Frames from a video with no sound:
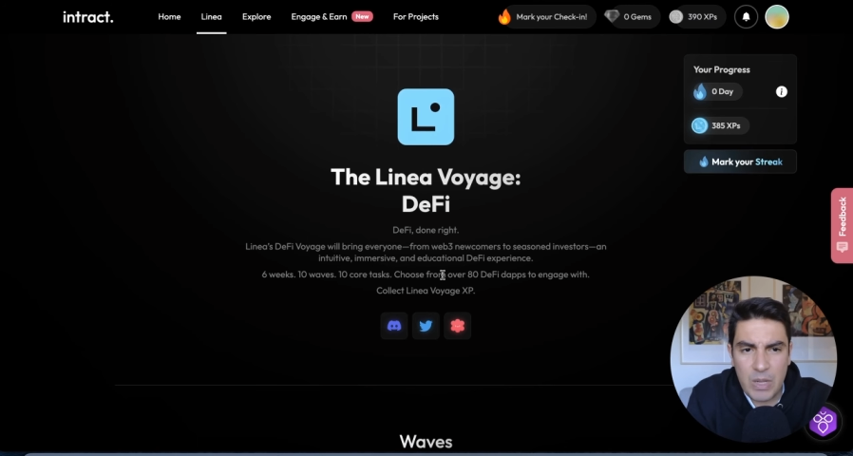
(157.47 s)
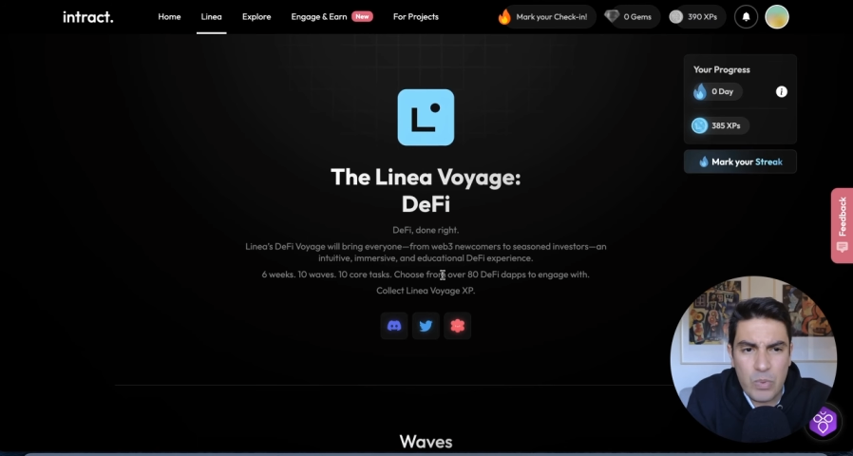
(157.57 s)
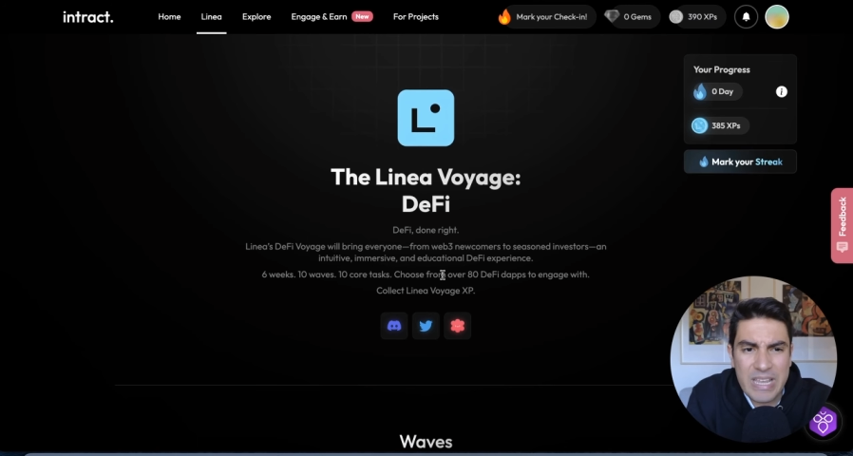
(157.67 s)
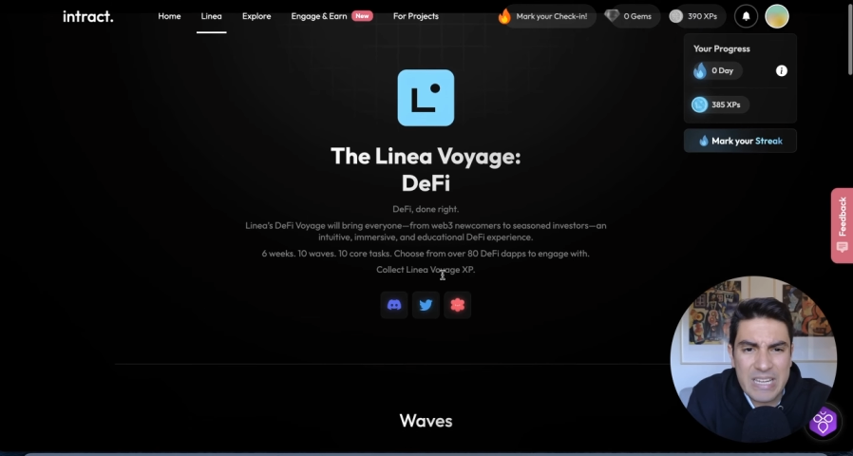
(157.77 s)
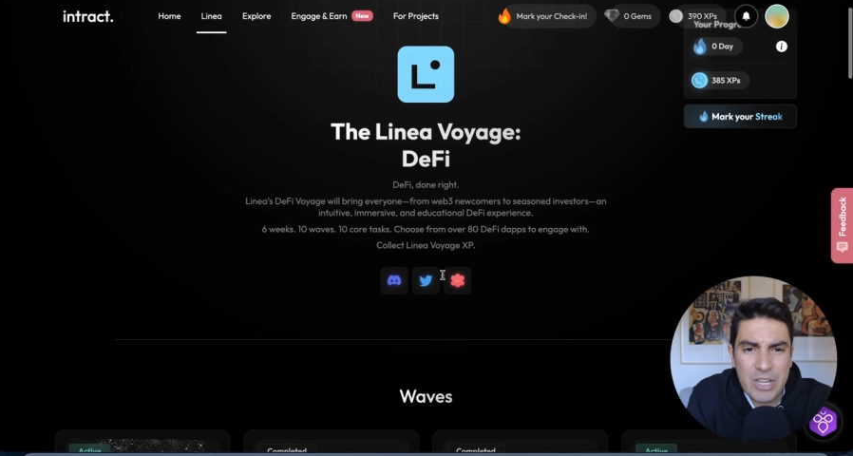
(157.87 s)

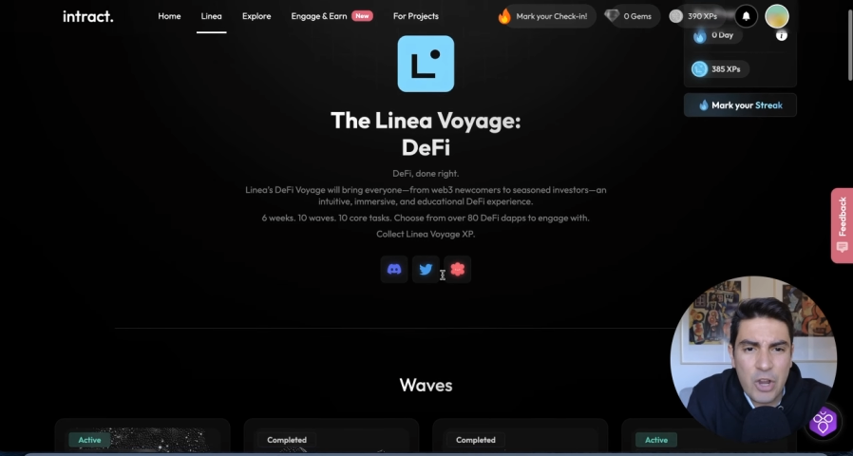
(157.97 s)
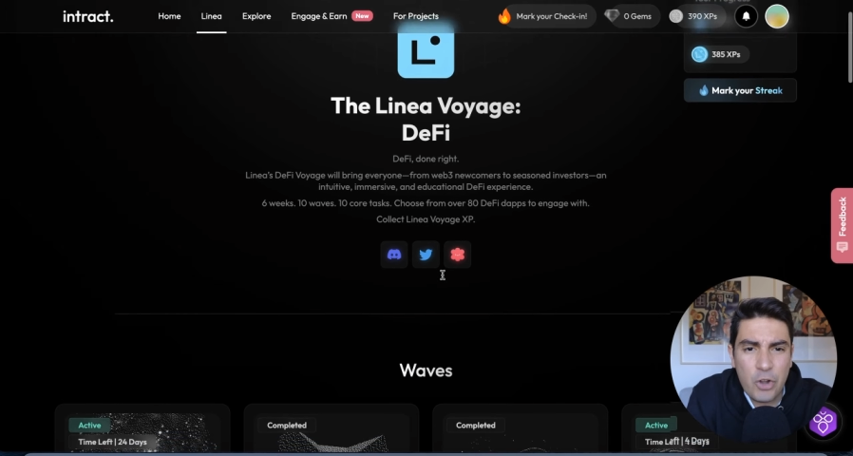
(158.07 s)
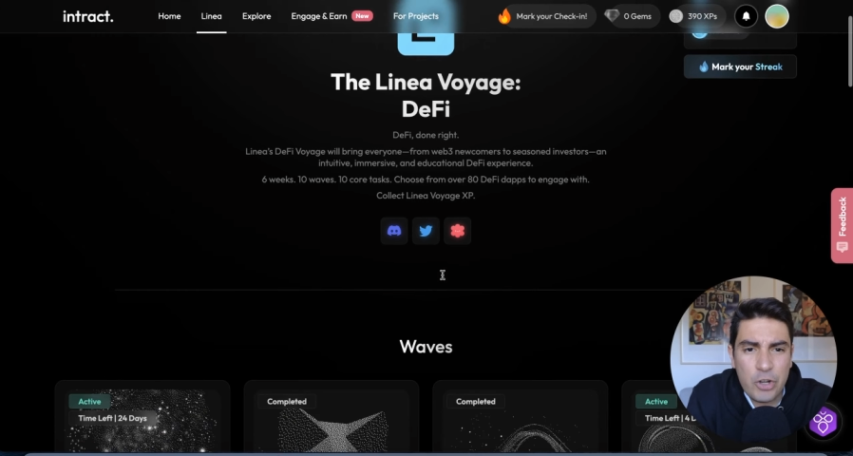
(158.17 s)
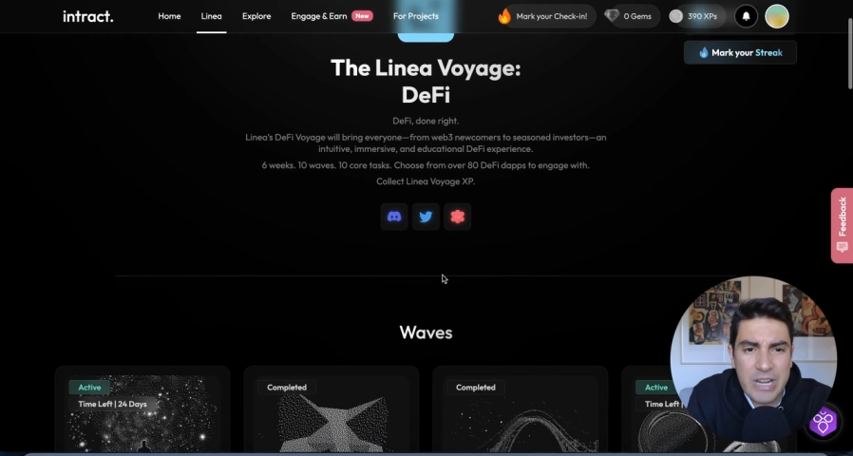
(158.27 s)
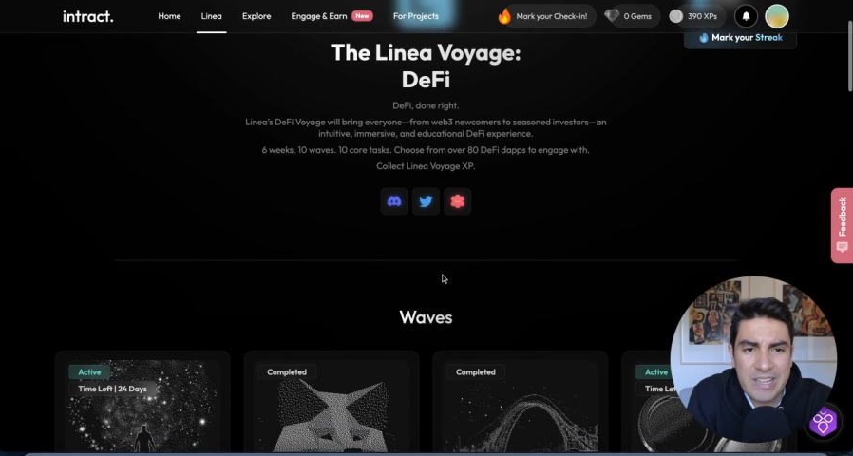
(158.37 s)
we can
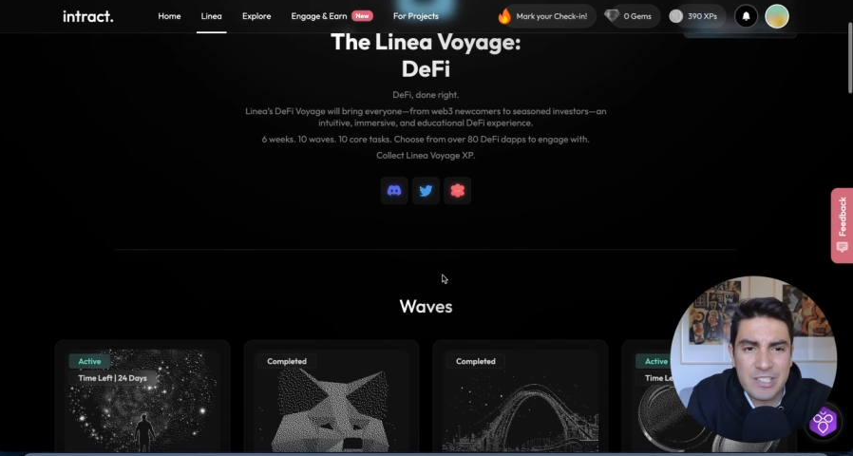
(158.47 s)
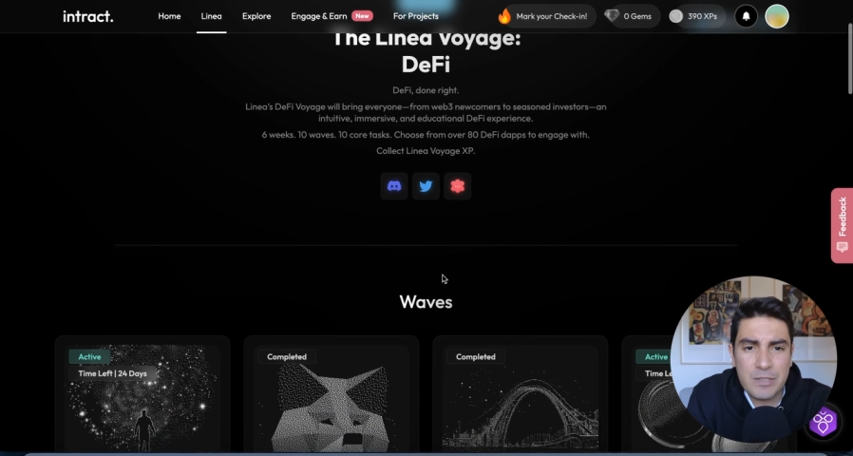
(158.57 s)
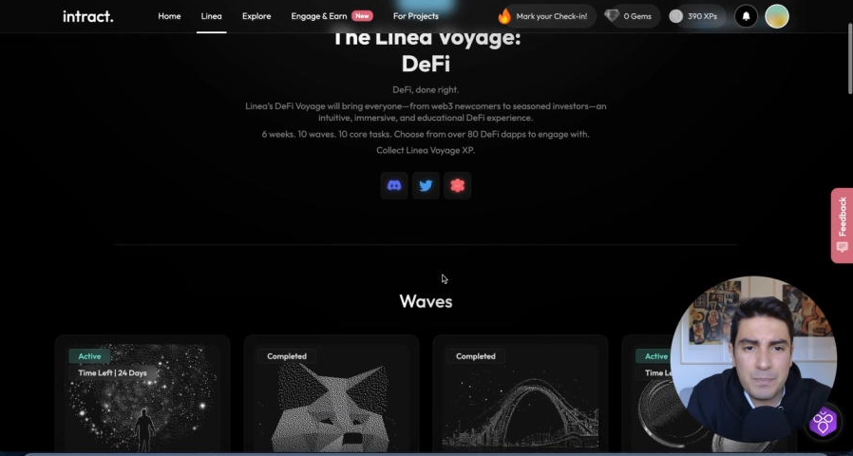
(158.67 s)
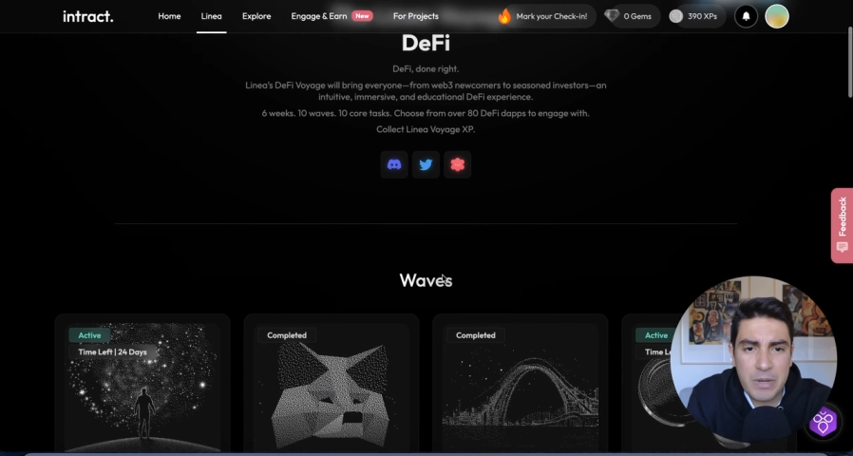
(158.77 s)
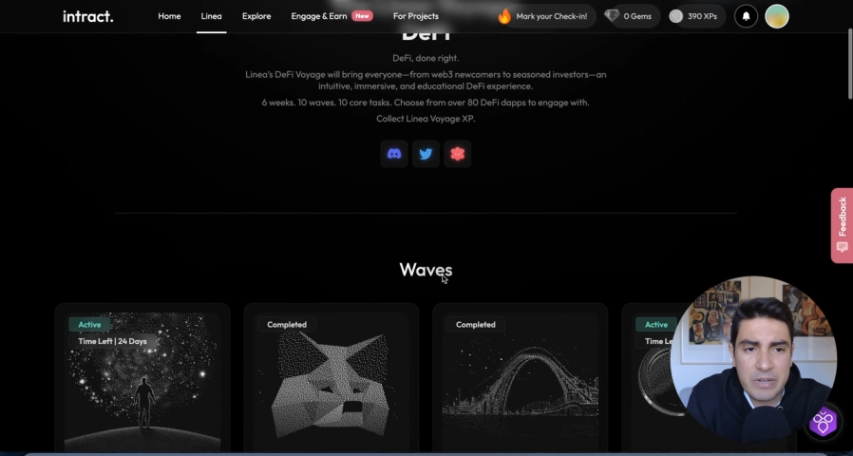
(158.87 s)
earn
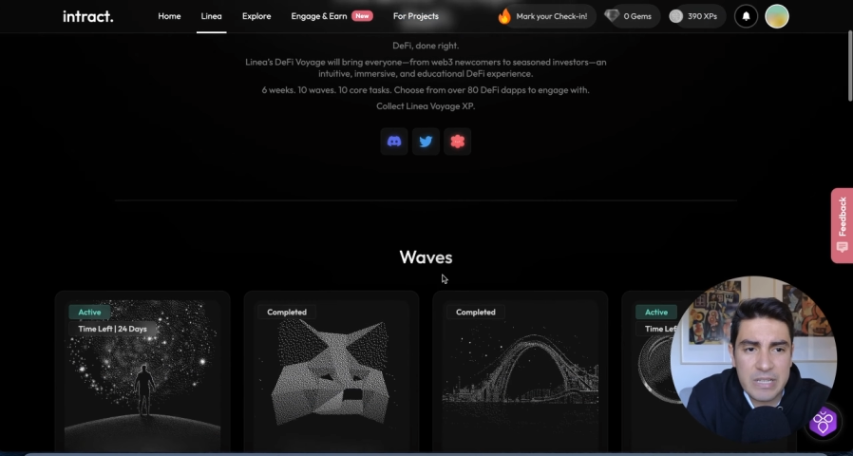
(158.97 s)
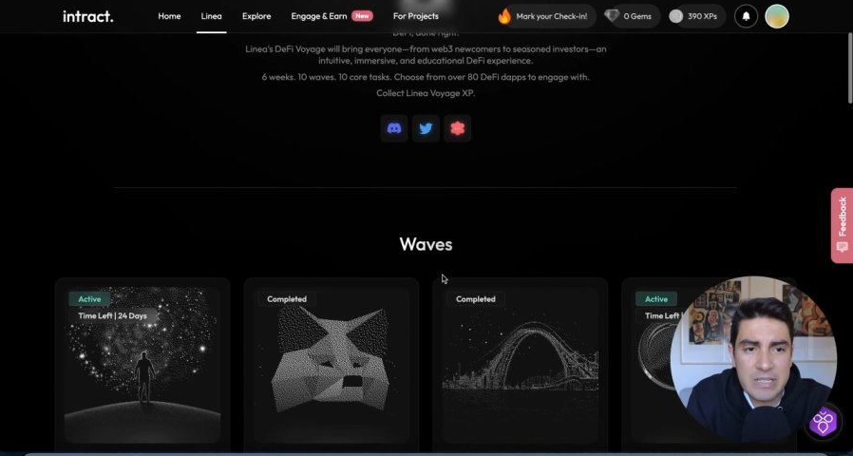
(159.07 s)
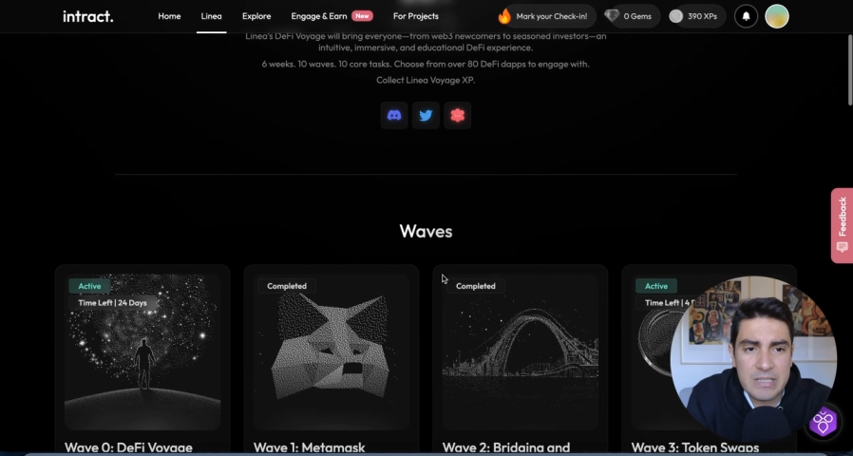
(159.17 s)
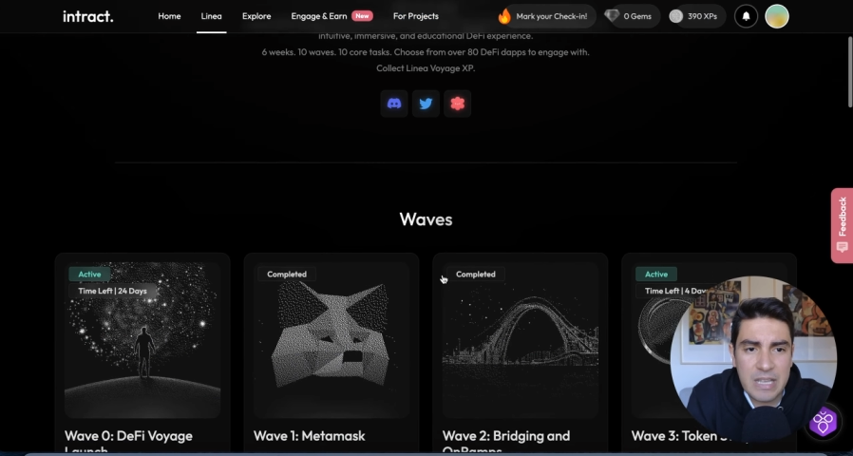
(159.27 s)
experience